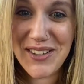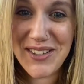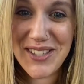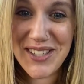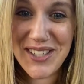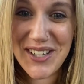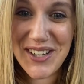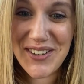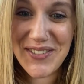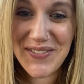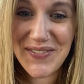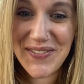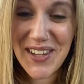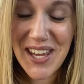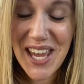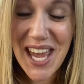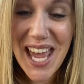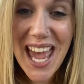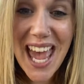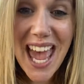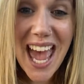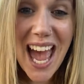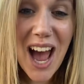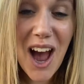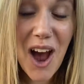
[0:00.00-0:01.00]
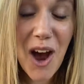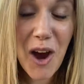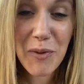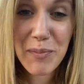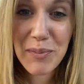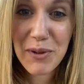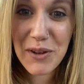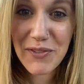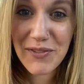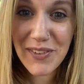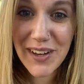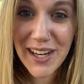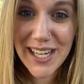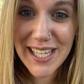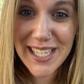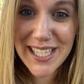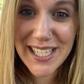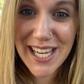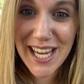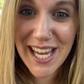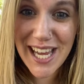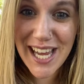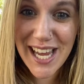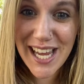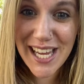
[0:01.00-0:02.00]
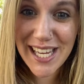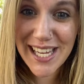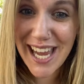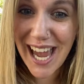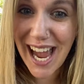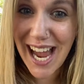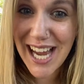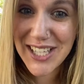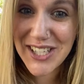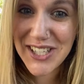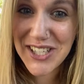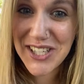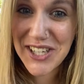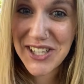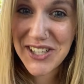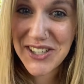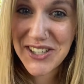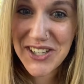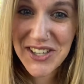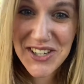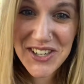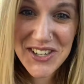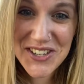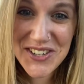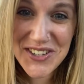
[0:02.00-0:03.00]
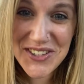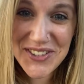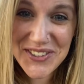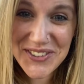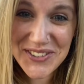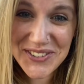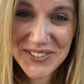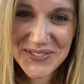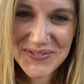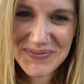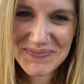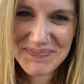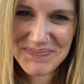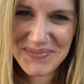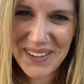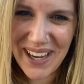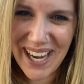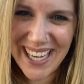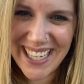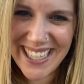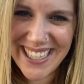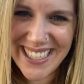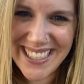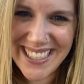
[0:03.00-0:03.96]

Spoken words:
So hope you find a cache near you. Bye.